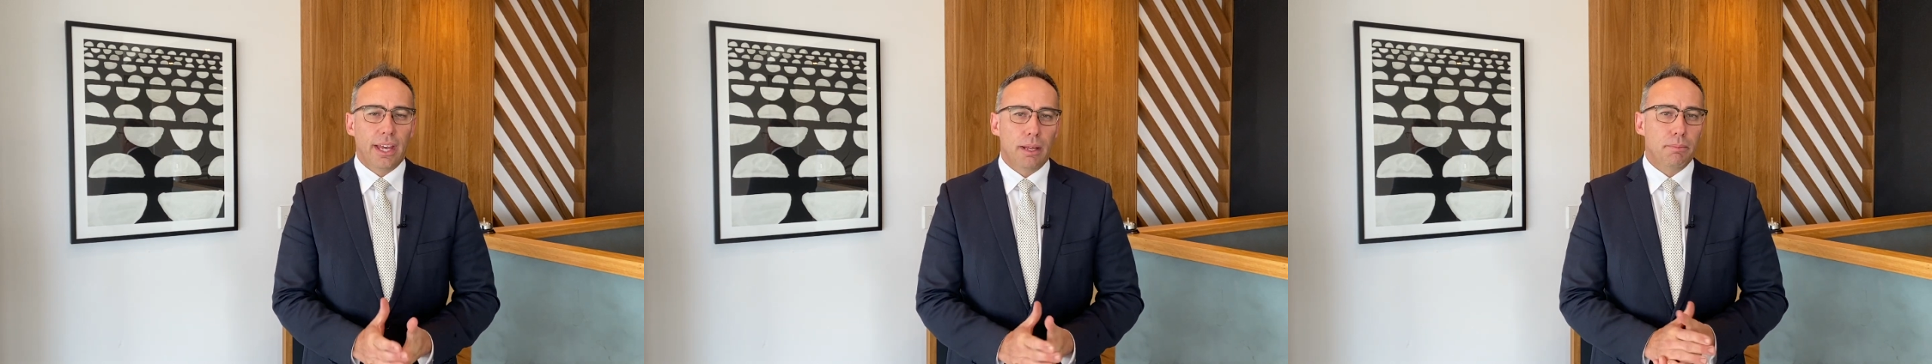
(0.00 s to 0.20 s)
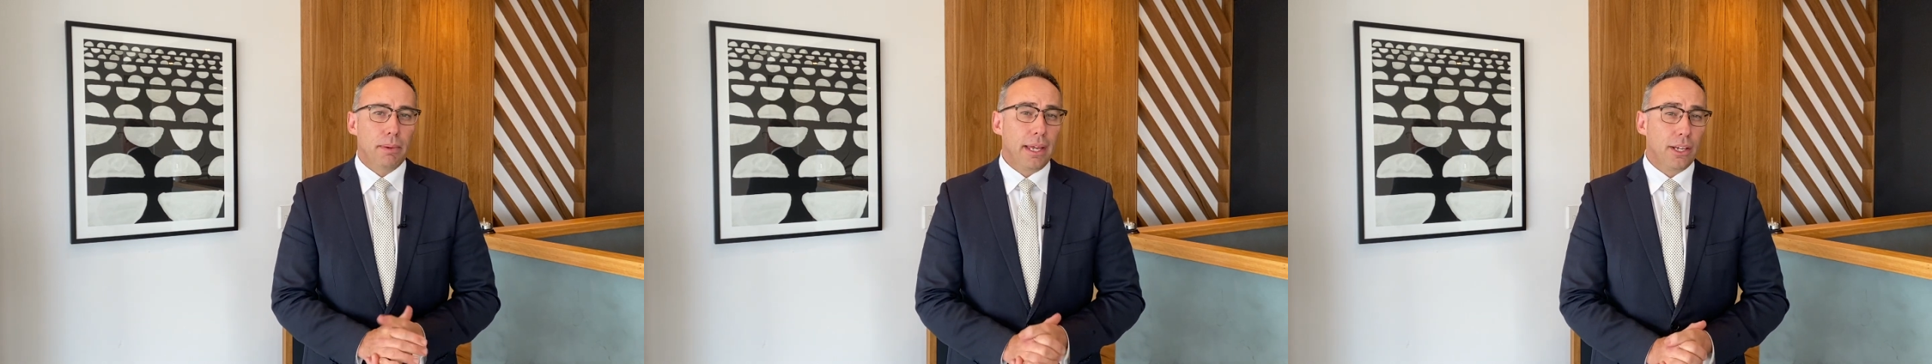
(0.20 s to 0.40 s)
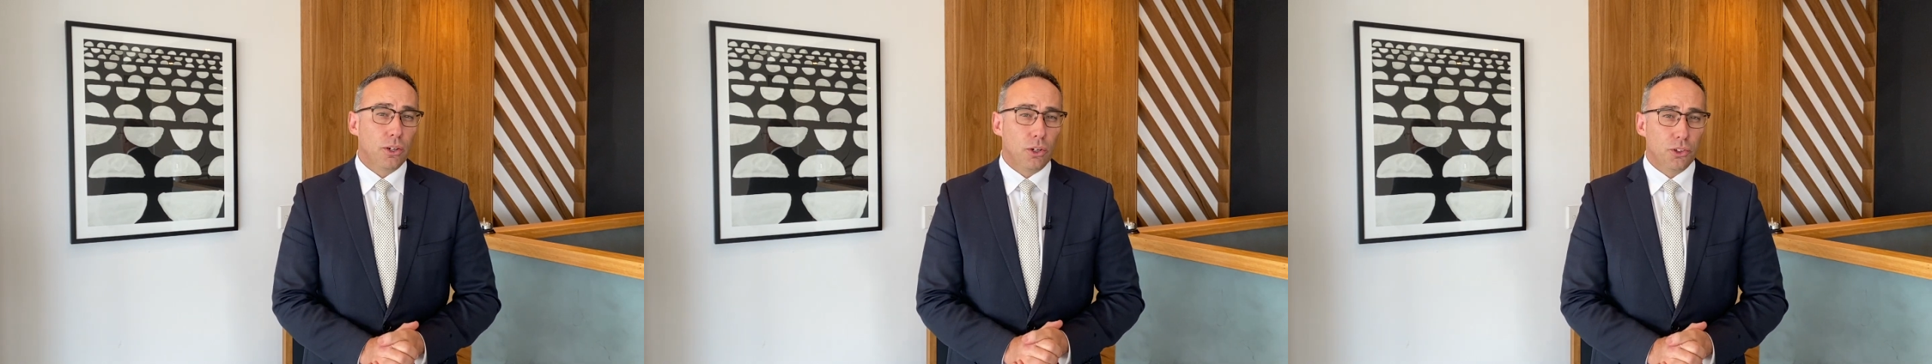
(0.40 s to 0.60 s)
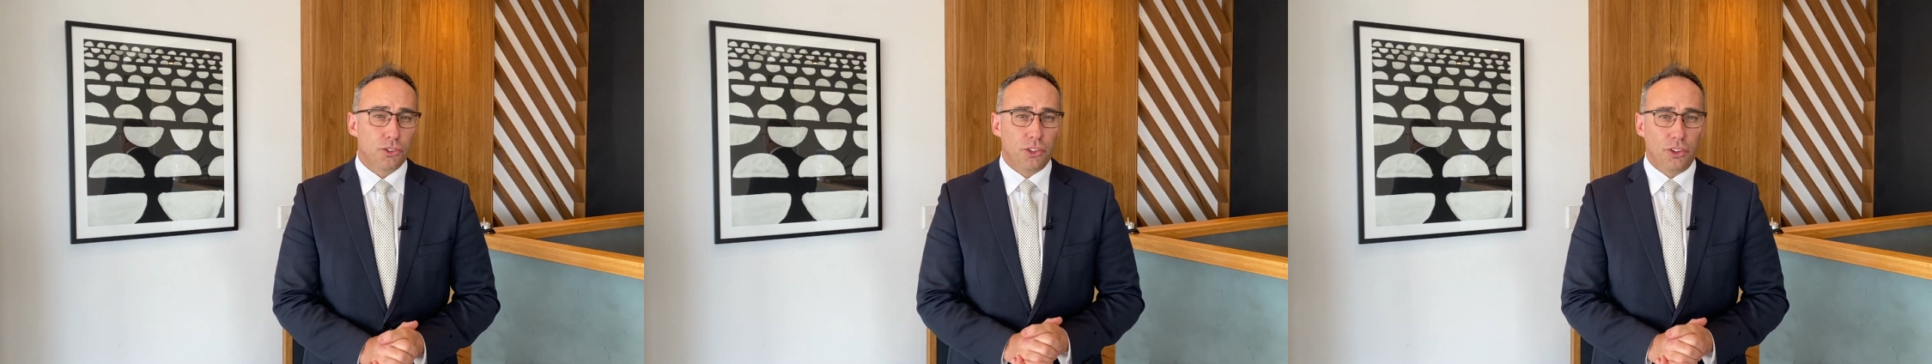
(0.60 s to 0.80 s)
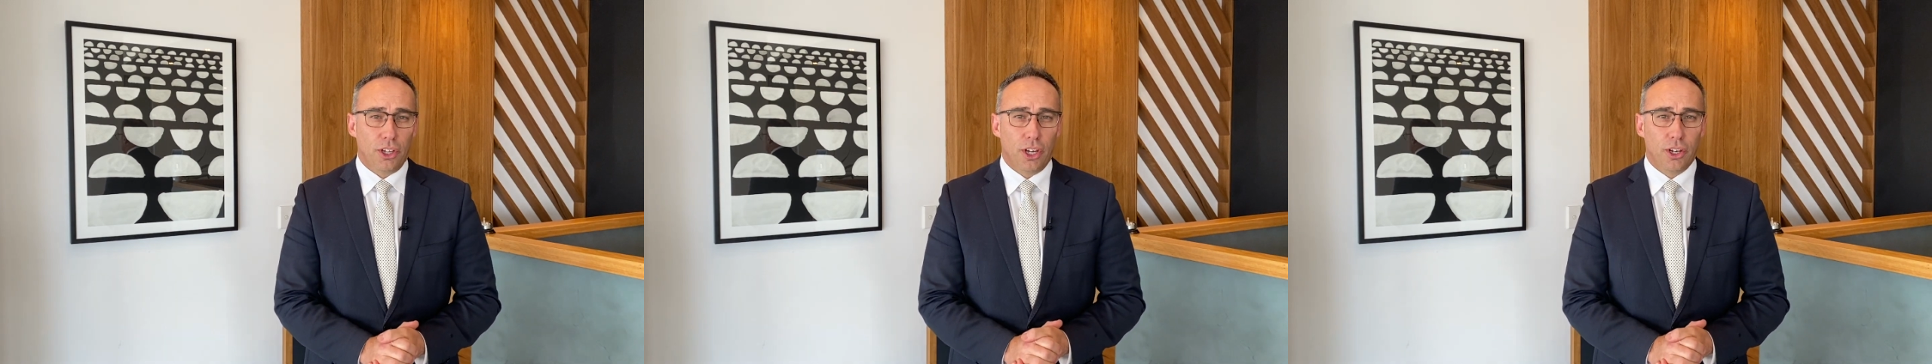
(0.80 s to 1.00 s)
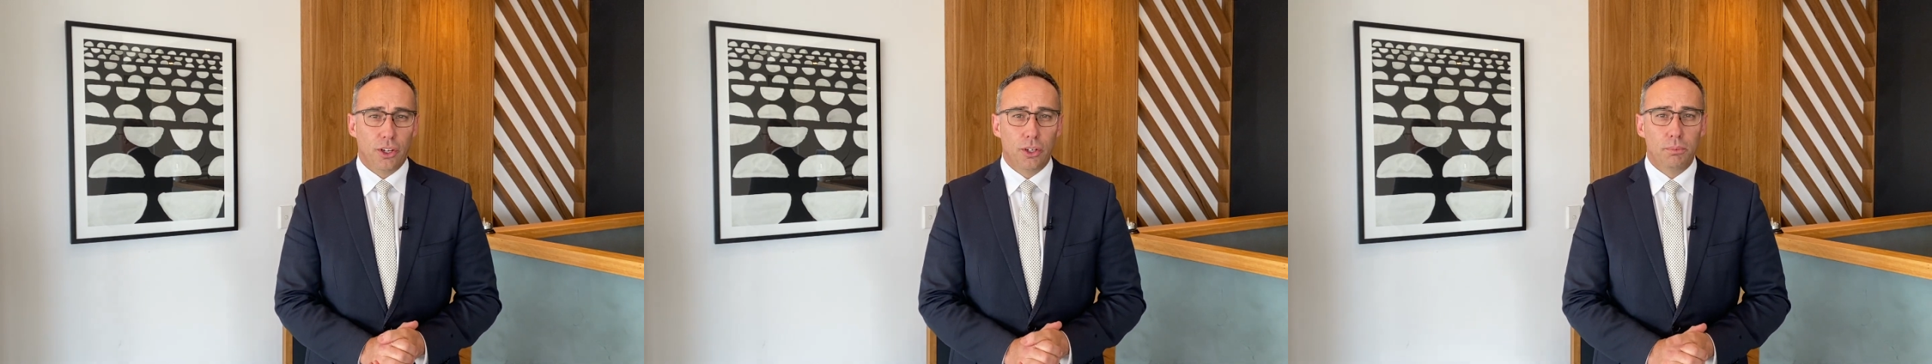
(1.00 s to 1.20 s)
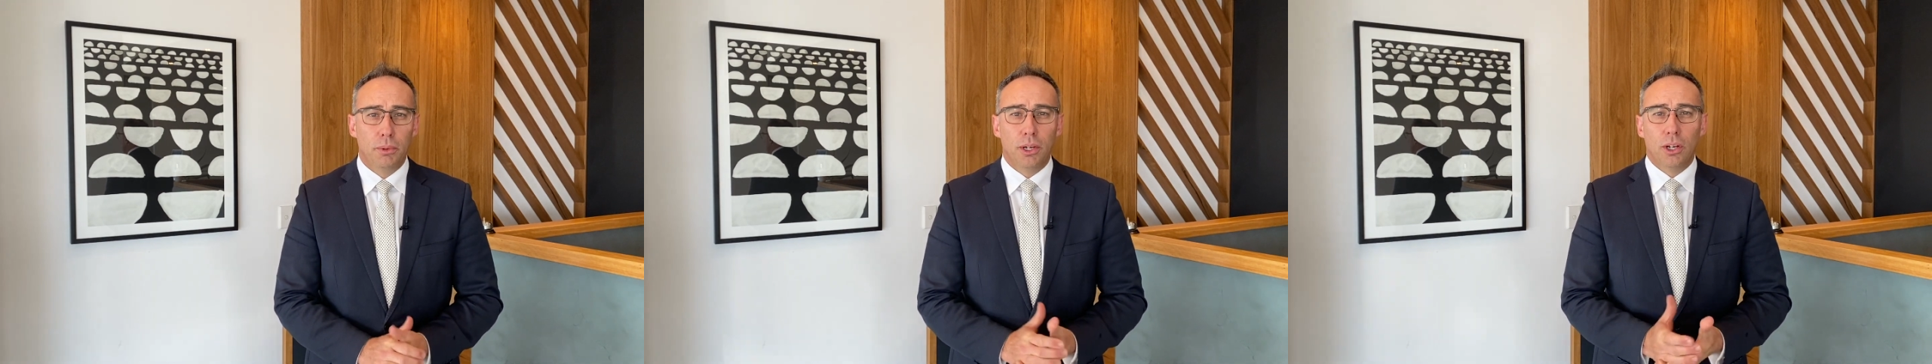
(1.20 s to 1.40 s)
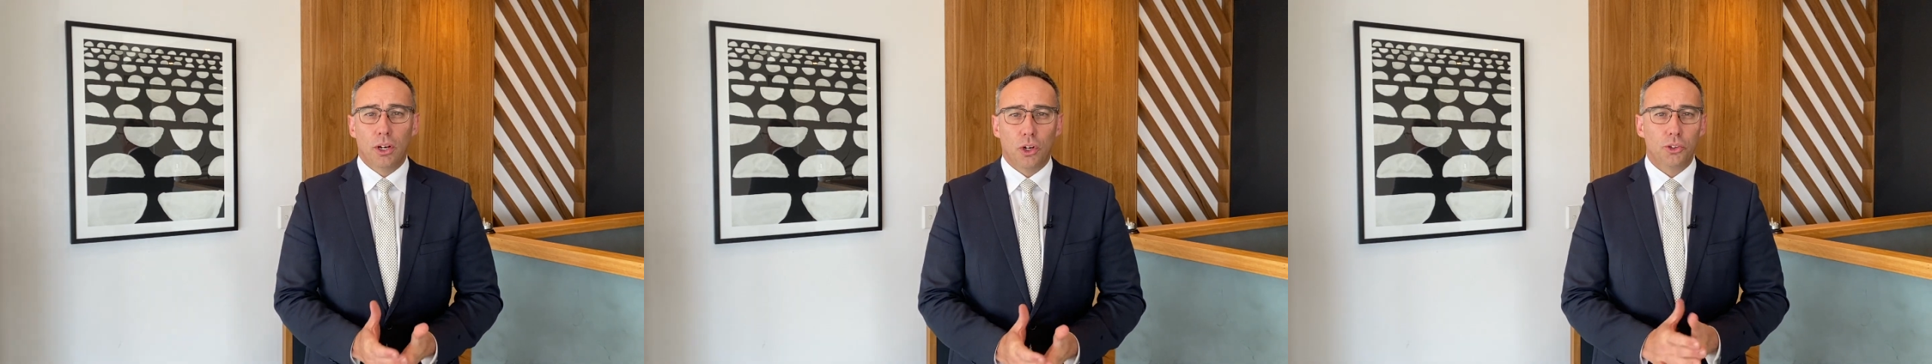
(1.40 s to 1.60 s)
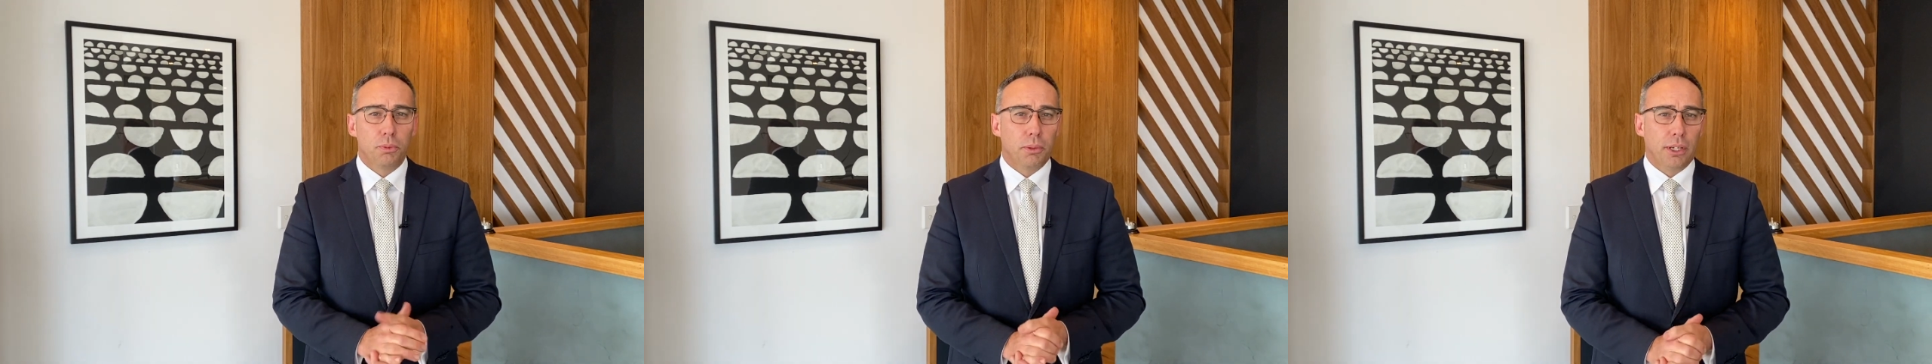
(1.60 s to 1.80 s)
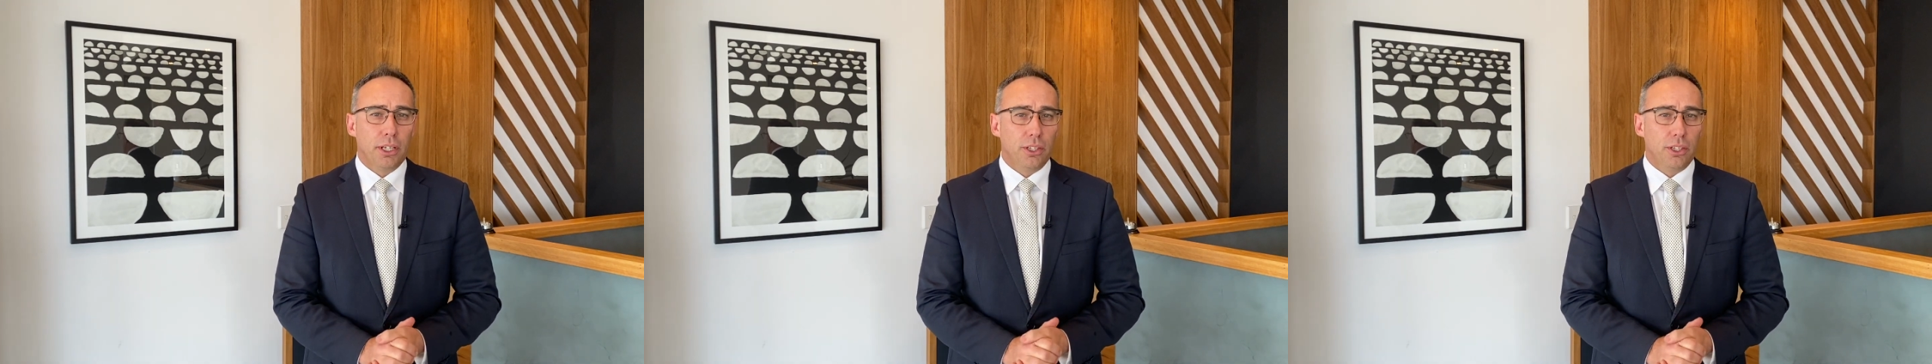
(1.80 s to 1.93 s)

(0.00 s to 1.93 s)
and may cost you the home. Ultimately,